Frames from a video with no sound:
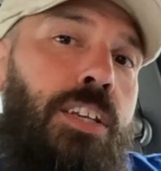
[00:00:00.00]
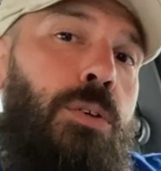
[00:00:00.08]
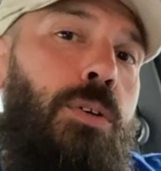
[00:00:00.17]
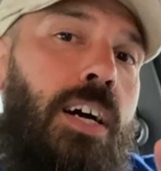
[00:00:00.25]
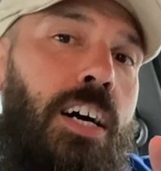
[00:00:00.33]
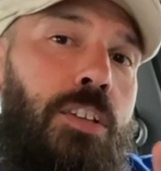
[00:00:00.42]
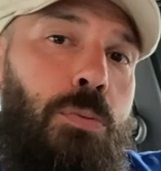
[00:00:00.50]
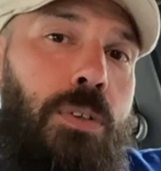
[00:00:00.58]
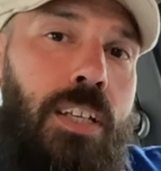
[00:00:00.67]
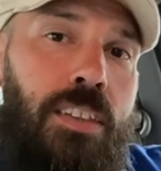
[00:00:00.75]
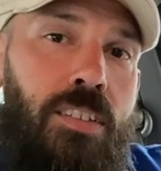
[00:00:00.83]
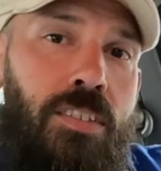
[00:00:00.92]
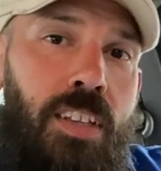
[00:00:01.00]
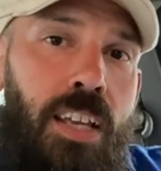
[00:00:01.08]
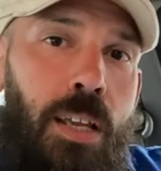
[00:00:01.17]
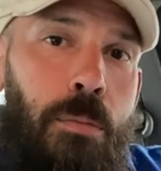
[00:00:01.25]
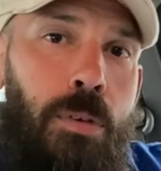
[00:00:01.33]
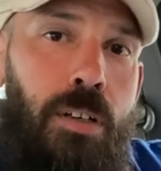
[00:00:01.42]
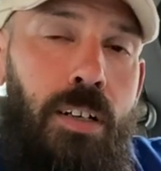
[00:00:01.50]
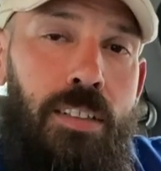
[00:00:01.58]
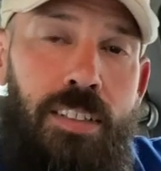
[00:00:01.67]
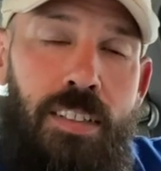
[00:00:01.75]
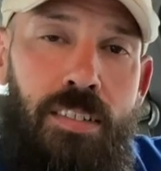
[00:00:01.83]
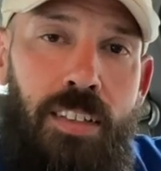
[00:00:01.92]
you guys would get the same
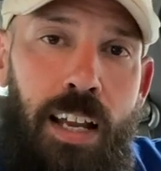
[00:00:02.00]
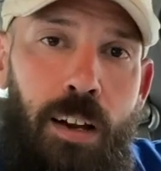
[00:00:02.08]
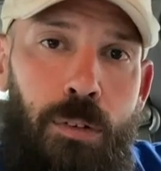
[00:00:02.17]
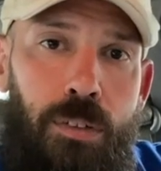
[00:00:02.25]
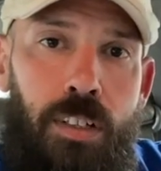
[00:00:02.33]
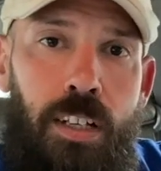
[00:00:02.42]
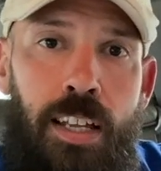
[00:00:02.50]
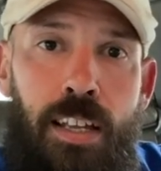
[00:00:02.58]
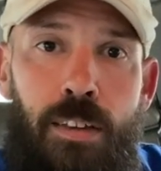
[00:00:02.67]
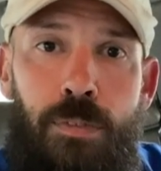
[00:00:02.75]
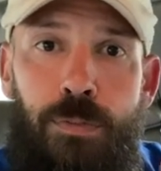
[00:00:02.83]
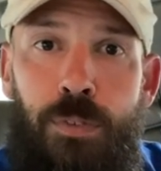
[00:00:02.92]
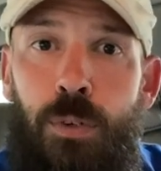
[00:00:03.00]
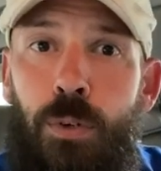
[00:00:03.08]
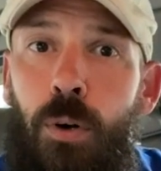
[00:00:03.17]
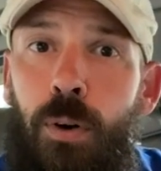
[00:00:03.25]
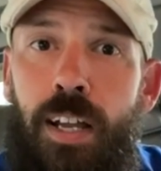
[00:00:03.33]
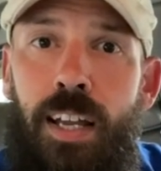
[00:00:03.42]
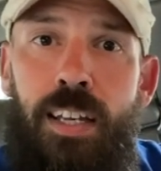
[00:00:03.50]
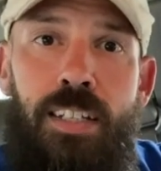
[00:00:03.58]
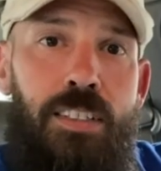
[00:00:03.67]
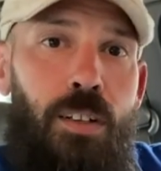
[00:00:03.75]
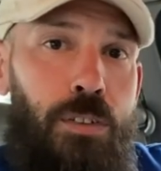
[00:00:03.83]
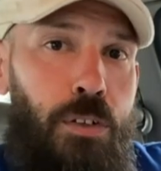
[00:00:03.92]
discount if you go ahead and
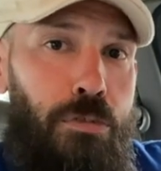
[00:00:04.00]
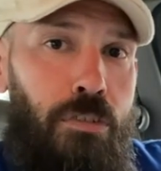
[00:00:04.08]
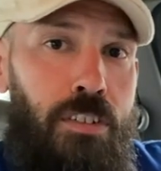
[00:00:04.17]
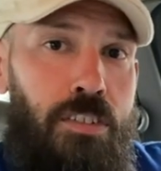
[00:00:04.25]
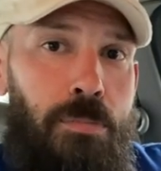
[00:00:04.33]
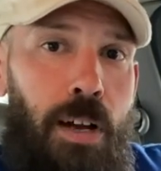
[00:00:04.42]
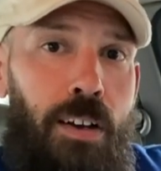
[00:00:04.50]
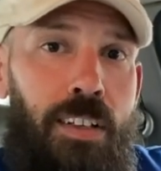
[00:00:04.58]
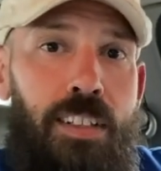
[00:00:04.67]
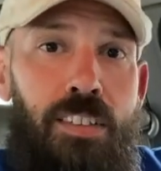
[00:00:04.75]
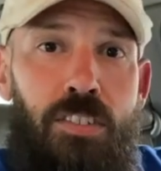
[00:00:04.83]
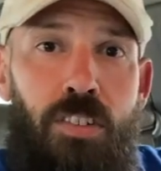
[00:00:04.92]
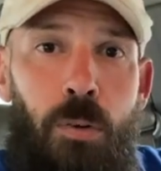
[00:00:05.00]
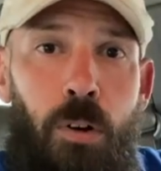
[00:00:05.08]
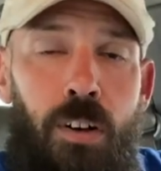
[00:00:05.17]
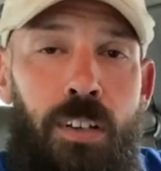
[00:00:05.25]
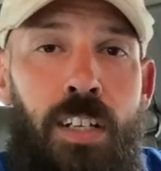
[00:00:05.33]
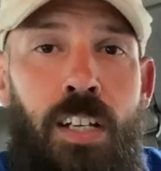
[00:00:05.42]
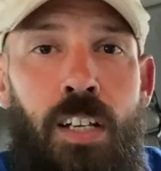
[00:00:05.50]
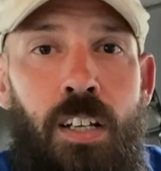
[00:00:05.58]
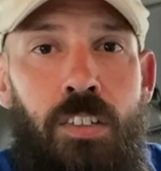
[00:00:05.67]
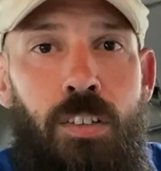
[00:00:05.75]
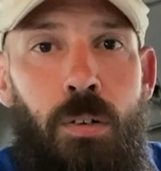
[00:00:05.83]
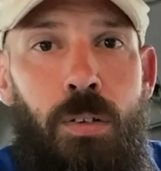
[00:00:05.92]
tell your friends about it and so on.
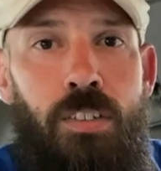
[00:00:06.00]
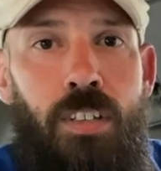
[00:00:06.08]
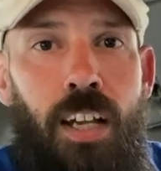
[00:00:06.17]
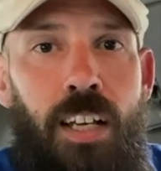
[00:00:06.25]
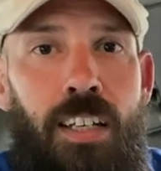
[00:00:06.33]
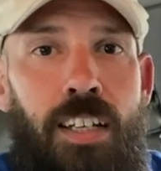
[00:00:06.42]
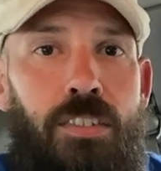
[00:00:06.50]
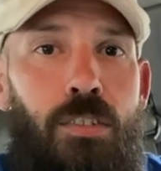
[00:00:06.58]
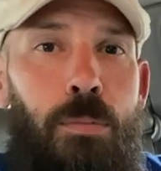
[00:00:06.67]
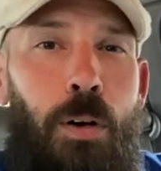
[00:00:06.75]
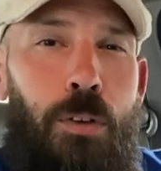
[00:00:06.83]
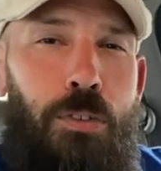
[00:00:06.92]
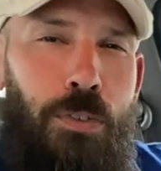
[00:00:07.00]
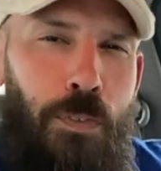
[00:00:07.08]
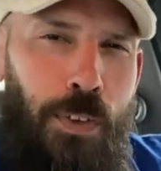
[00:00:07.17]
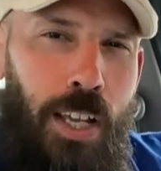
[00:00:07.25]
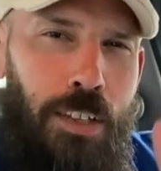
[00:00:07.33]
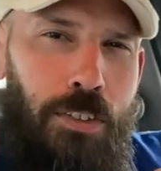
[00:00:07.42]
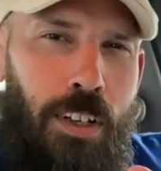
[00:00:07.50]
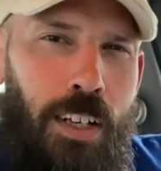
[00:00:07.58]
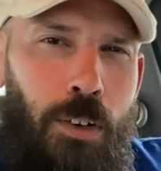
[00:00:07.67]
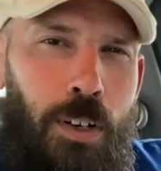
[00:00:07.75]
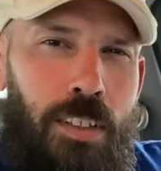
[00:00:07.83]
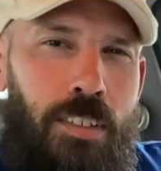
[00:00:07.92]
So it's a kind of nice little bonus. If you guys are going to
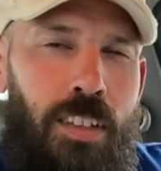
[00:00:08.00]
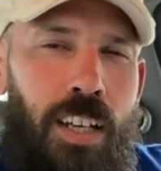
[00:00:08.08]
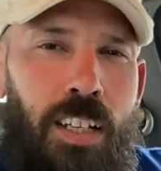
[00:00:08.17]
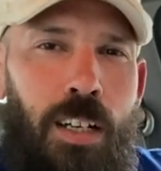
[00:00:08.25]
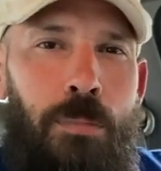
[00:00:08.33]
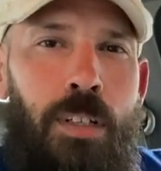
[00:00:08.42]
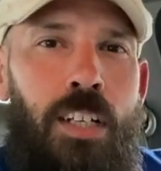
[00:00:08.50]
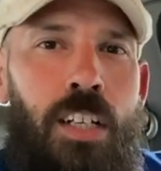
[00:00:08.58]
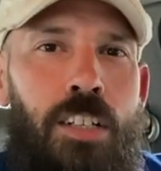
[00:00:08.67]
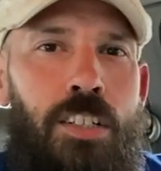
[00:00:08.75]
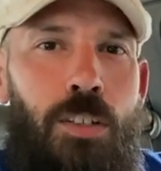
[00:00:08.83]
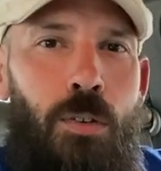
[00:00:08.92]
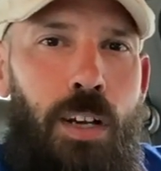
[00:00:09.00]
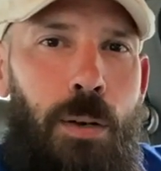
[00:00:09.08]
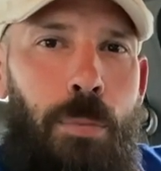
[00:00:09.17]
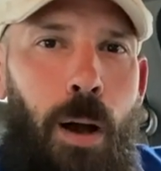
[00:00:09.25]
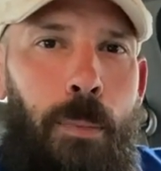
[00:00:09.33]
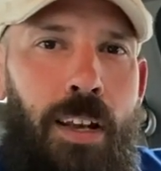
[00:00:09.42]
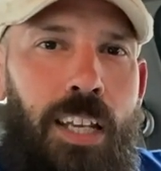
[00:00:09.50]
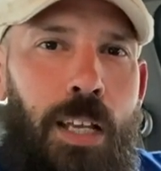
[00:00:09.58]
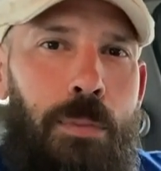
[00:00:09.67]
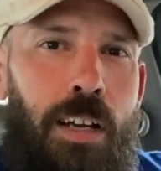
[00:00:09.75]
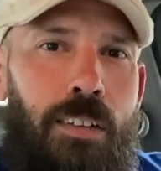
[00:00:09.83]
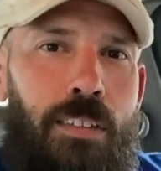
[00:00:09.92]
go ahead and sign up, just go ahead and pop my name
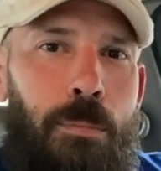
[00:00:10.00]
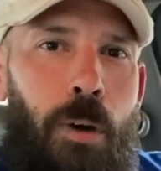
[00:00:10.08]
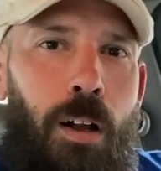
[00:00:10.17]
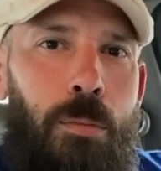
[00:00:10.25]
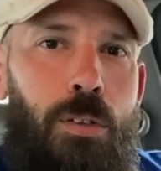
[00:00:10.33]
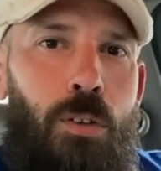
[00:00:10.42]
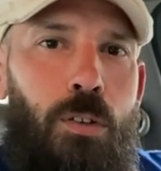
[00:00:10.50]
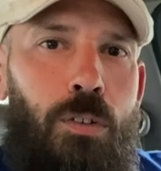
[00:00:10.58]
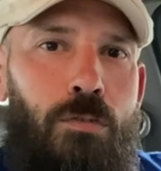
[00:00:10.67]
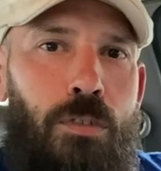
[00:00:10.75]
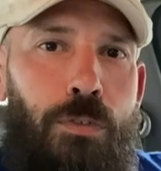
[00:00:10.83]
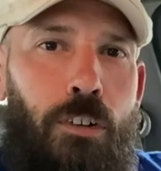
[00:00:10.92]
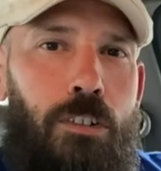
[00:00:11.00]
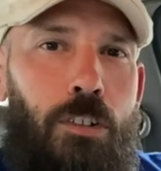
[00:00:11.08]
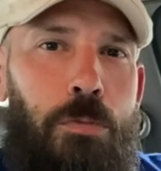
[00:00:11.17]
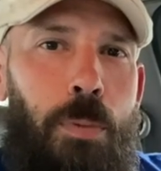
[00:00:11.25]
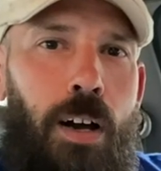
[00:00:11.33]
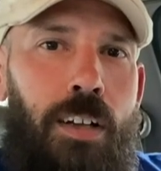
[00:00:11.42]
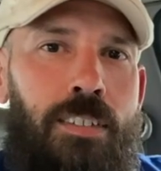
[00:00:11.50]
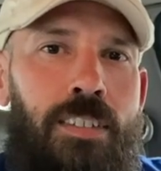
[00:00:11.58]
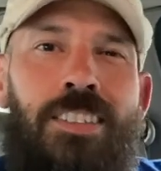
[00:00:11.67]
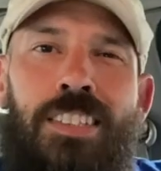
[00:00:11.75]
down in the bottom little referral spot, and